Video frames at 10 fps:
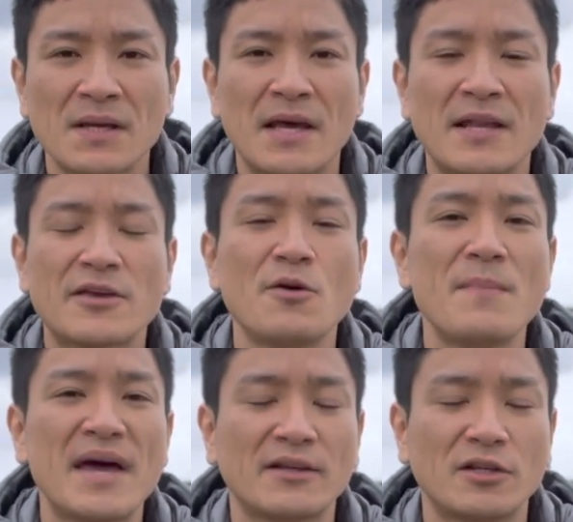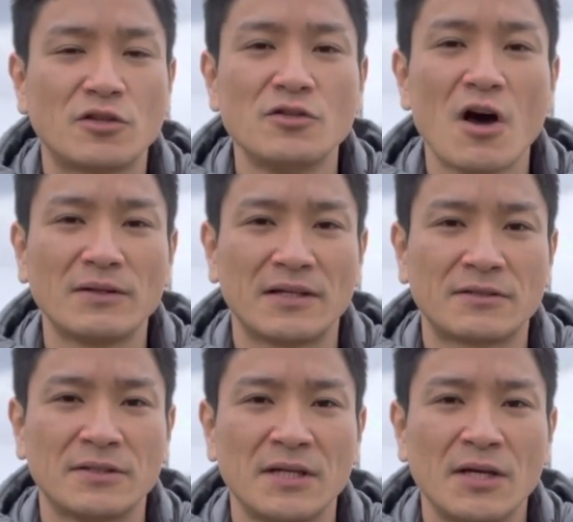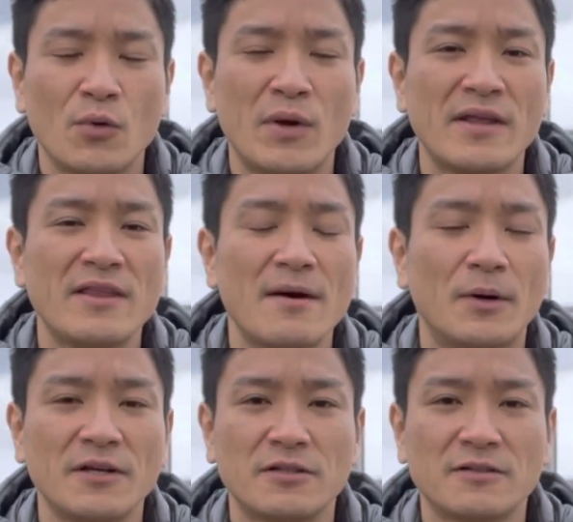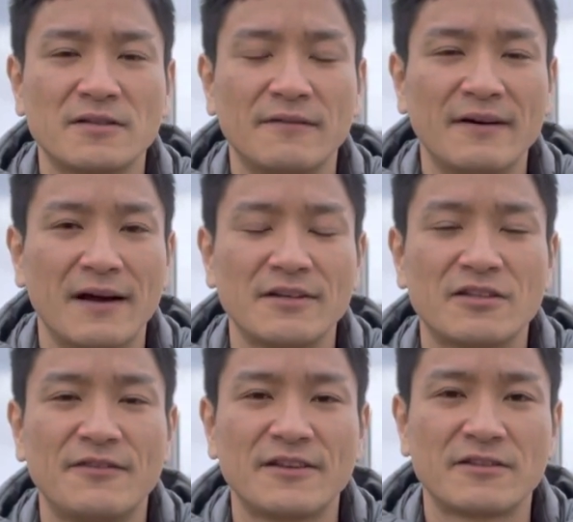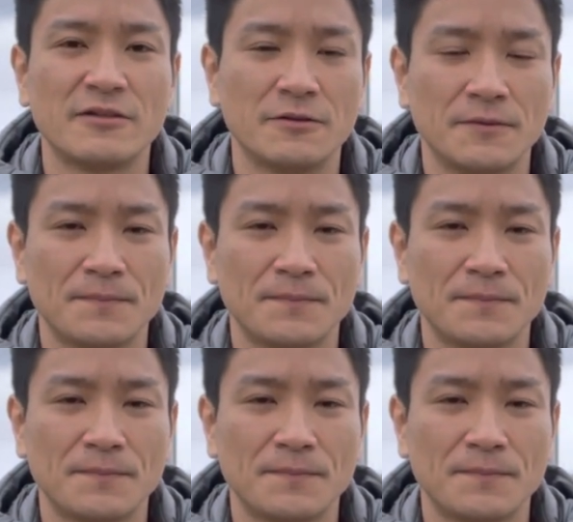and the humility to know that will enable you to survive its vicissitudes.